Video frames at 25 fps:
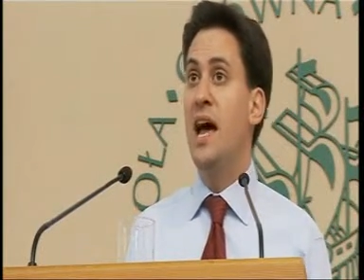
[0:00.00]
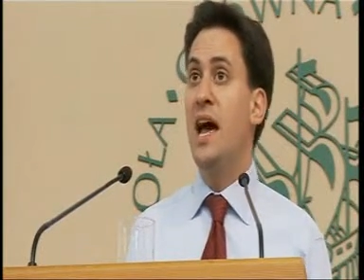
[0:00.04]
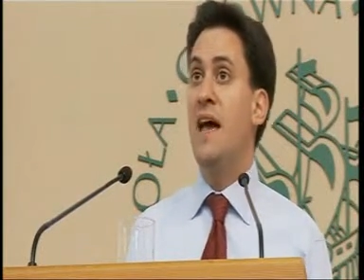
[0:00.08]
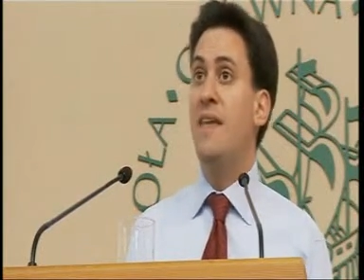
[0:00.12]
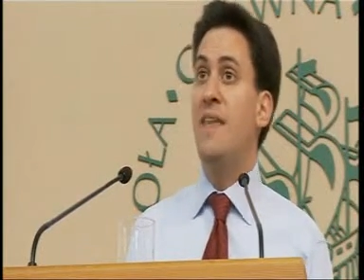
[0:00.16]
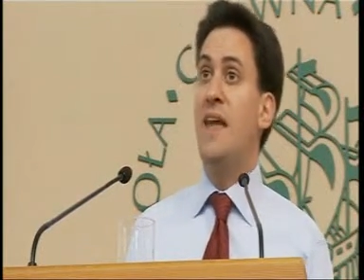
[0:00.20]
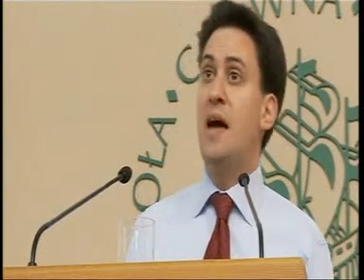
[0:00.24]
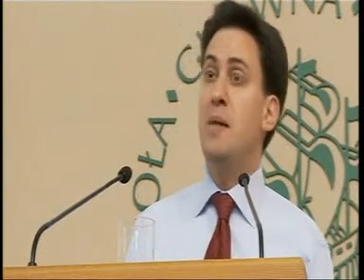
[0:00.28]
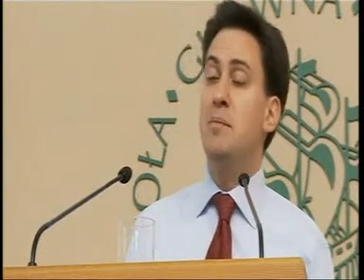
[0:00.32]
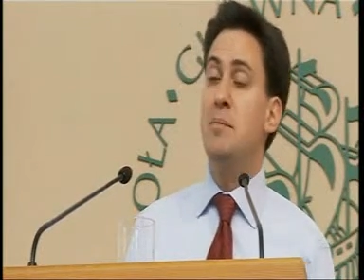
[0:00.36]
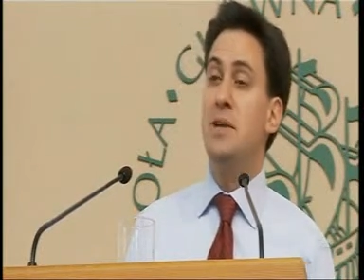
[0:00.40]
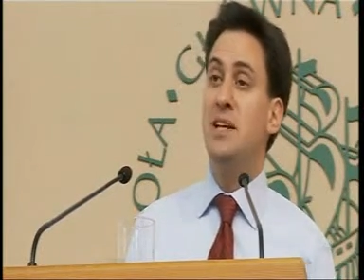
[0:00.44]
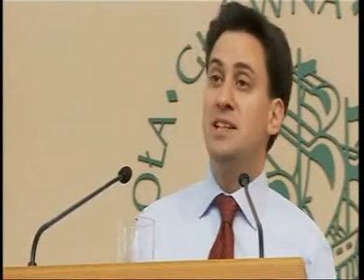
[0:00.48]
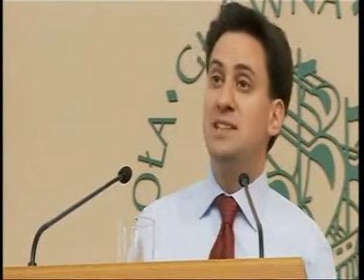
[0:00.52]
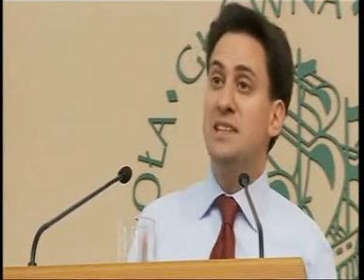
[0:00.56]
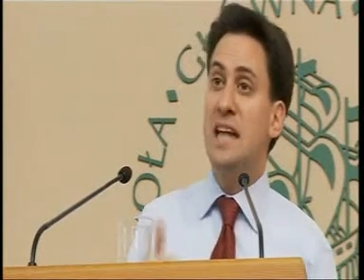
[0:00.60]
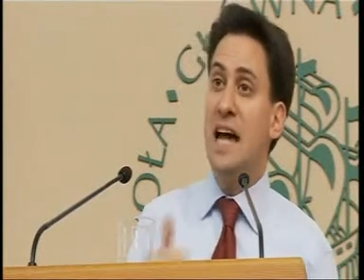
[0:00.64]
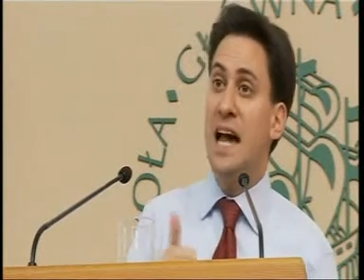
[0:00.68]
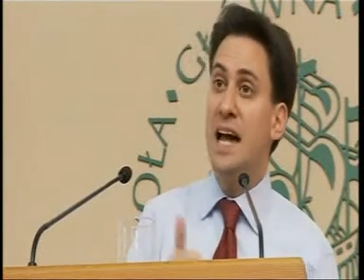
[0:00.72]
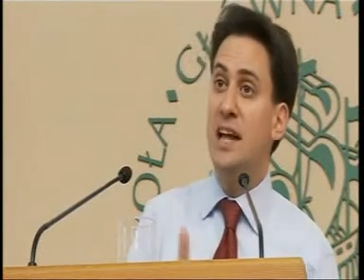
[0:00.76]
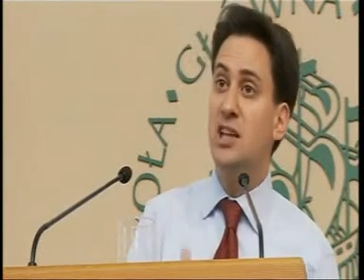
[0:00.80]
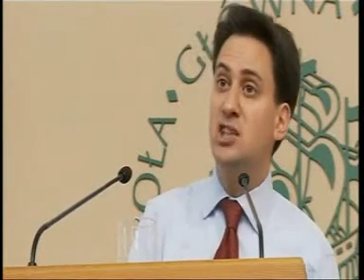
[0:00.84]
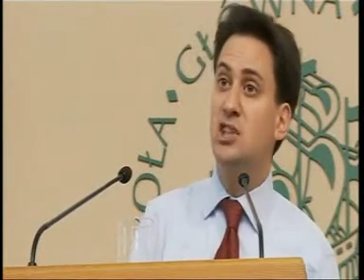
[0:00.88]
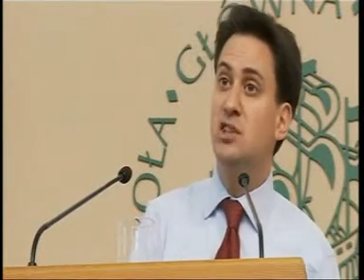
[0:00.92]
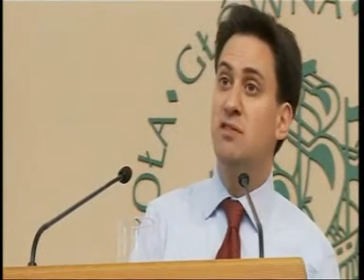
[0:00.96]
and that means
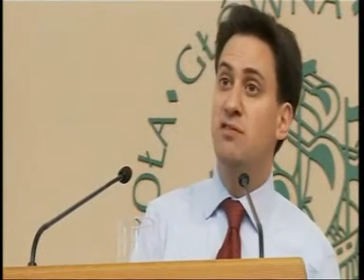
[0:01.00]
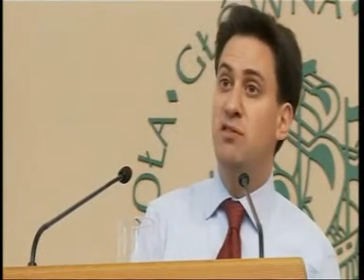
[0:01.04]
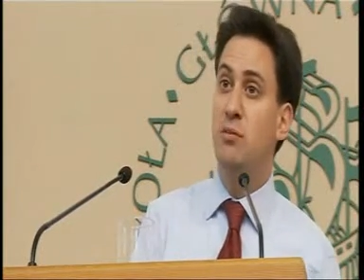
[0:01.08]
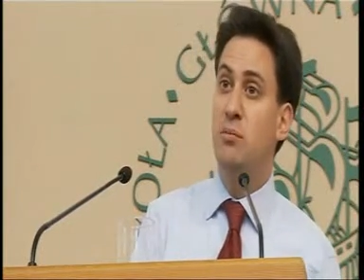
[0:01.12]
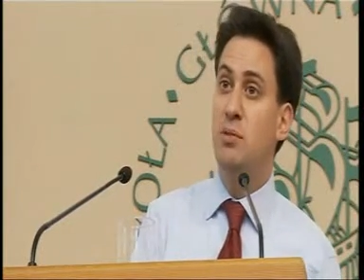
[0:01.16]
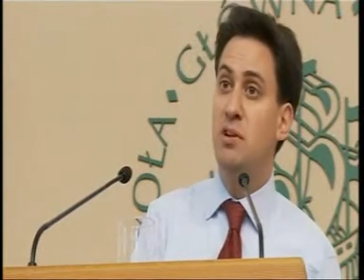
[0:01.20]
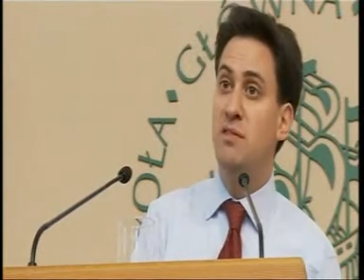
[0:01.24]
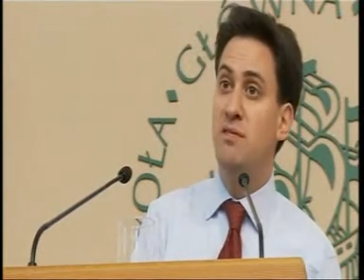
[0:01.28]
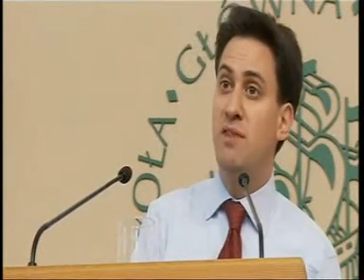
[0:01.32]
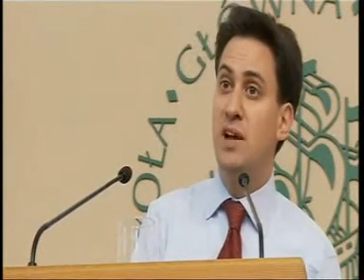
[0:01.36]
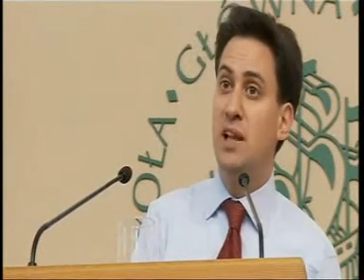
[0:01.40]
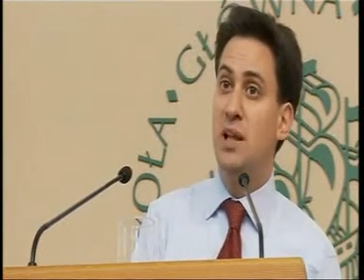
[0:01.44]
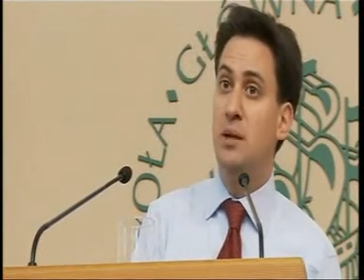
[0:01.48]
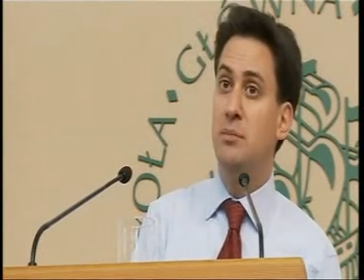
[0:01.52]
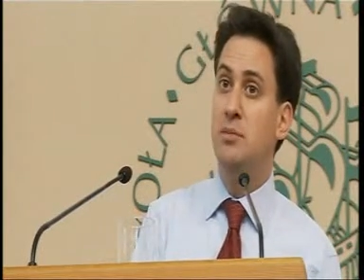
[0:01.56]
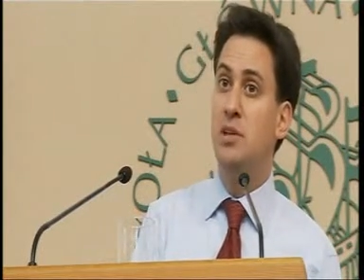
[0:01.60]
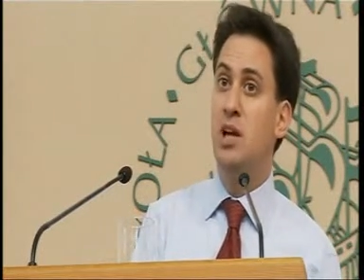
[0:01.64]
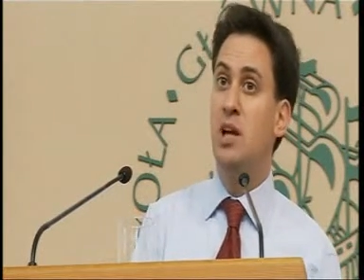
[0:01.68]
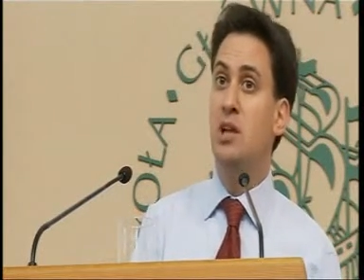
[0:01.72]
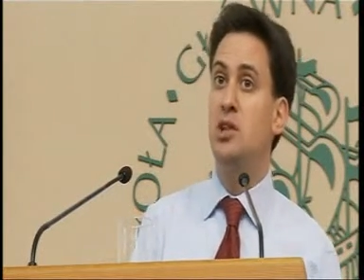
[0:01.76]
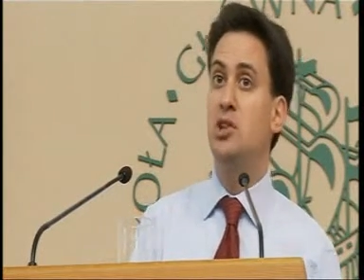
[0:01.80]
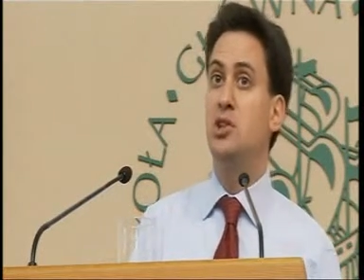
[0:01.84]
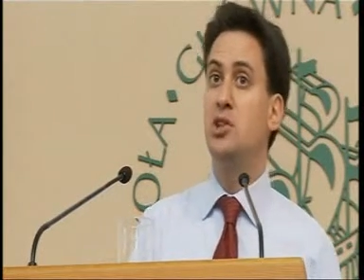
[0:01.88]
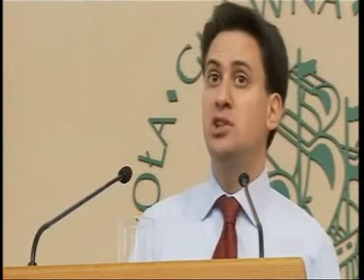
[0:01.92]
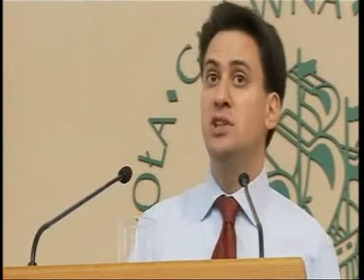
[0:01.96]
action from developed
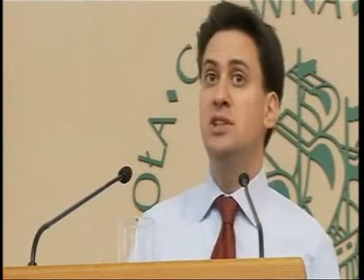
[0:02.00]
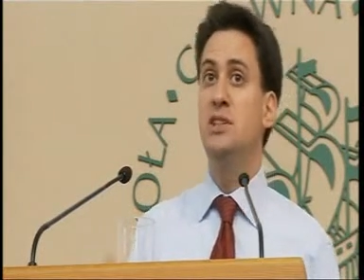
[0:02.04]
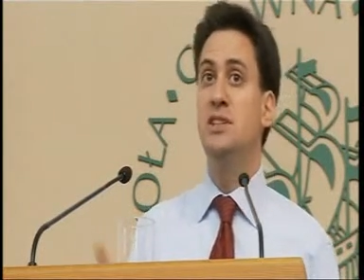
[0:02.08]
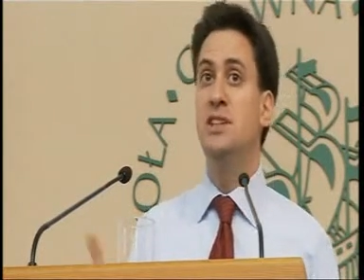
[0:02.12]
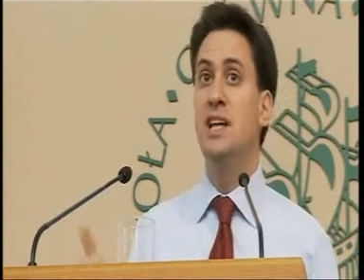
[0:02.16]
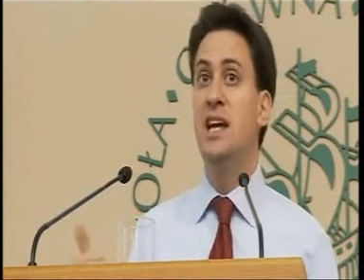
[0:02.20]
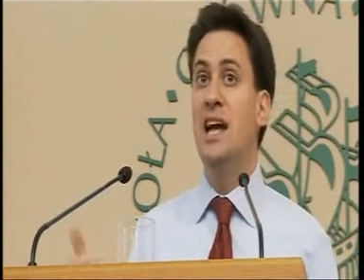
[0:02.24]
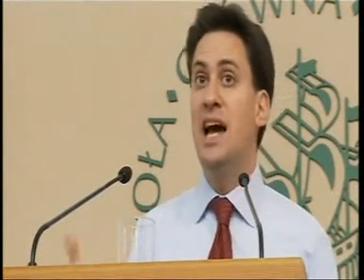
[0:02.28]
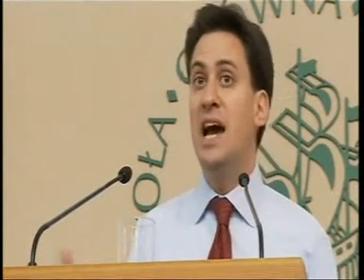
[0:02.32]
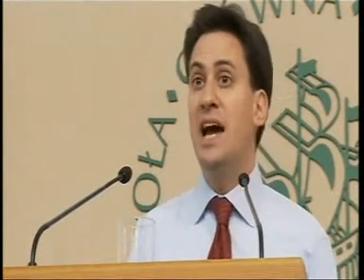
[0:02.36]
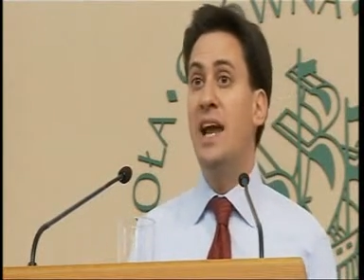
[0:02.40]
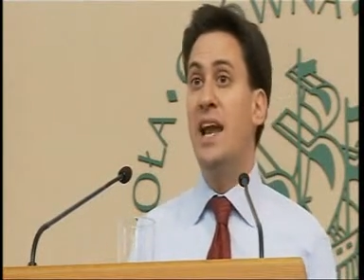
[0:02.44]
countries